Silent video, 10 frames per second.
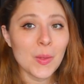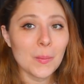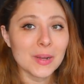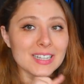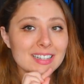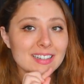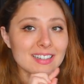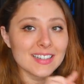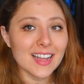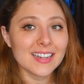but
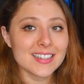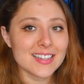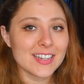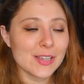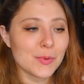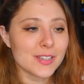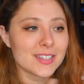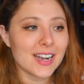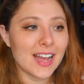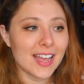not necessarily books
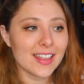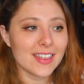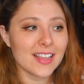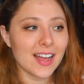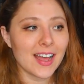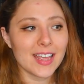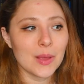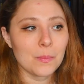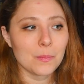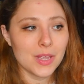that I think I
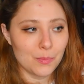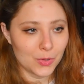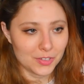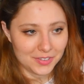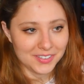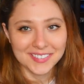am people.